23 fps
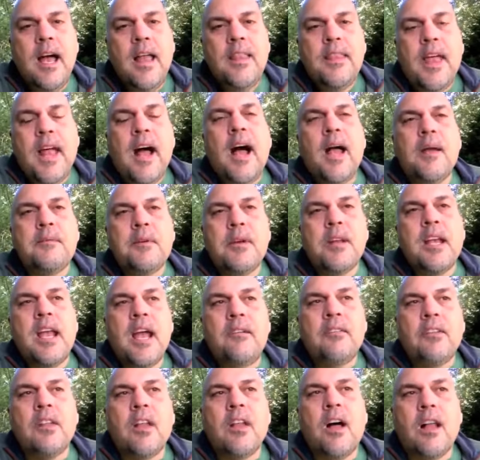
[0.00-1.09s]
that I'm going to
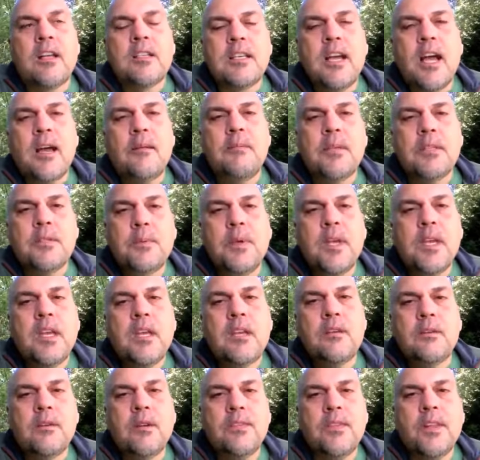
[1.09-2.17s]
have a lot of time this
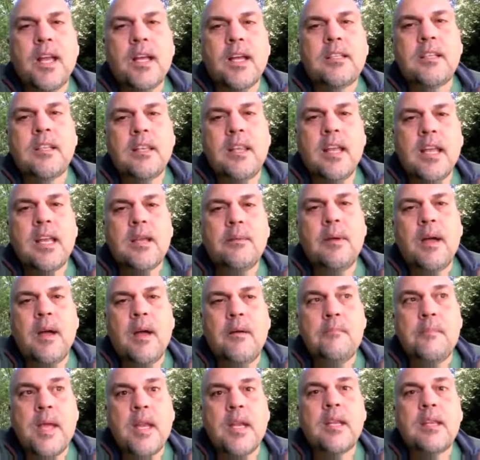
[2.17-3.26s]
weekend to reflect and think about
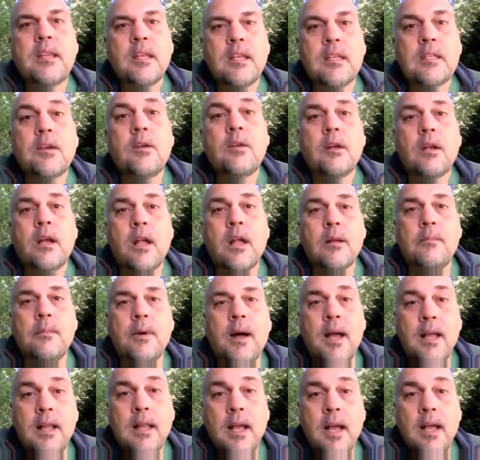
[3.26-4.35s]
many things going on in
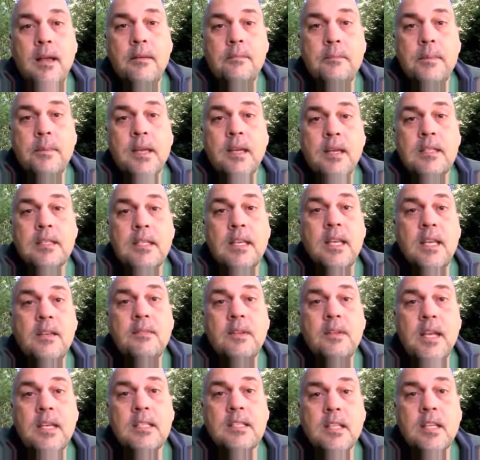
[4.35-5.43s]
my life because
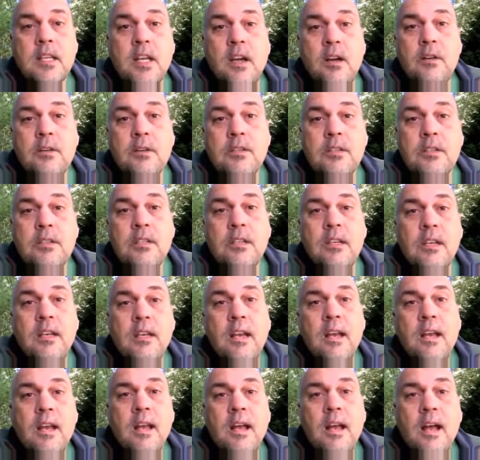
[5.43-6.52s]
even as a coach,
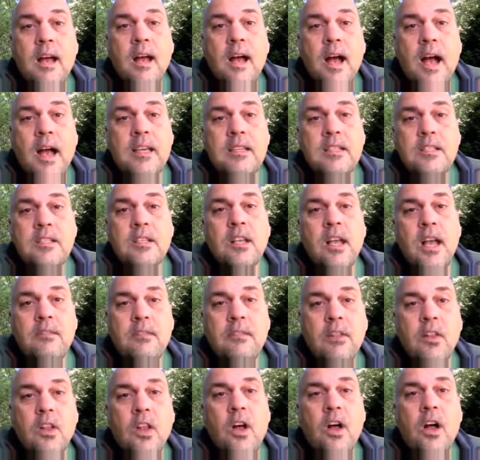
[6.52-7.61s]
I still have
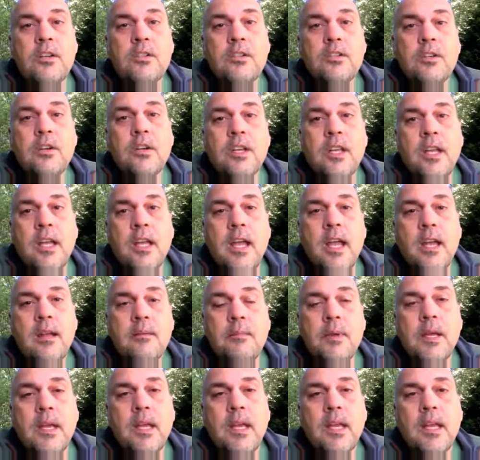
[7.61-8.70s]
a long journey ahead of
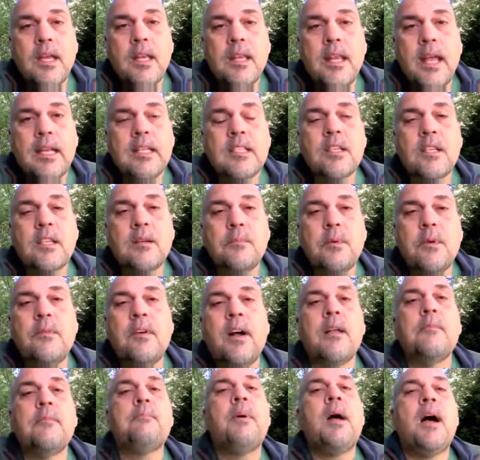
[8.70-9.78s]
me that is going to
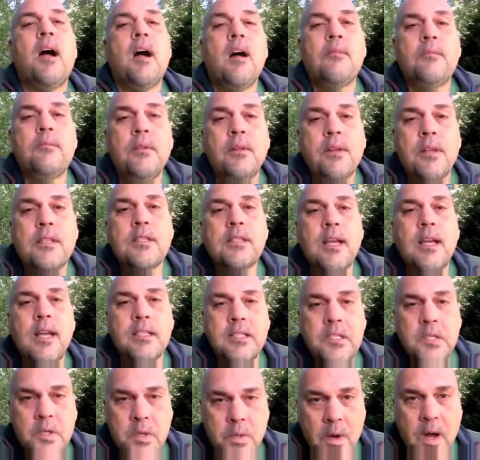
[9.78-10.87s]
provide powerful insight
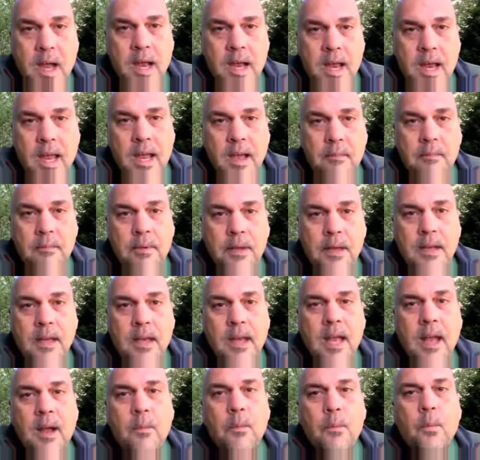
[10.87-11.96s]
to who I am,
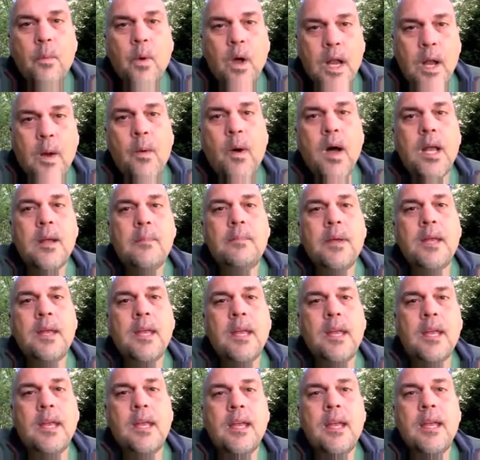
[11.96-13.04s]
what I want to
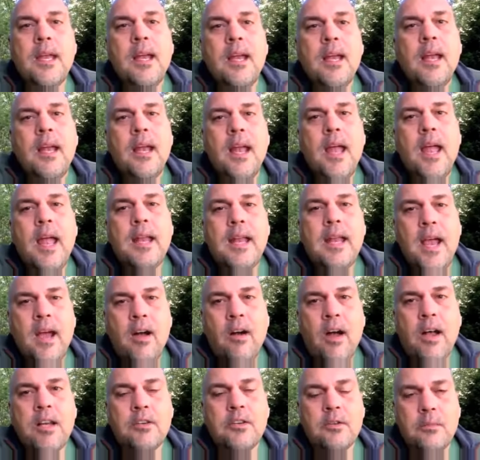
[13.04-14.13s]
be, and how
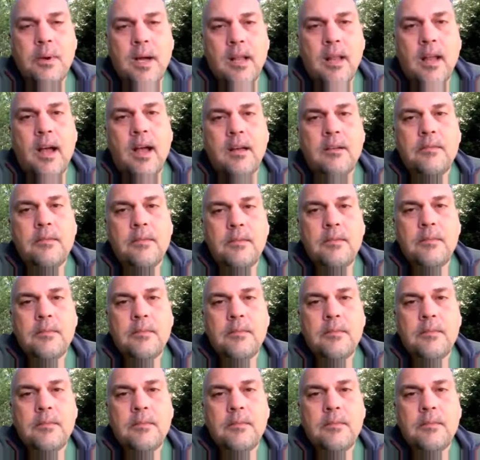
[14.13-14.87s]
I do my life.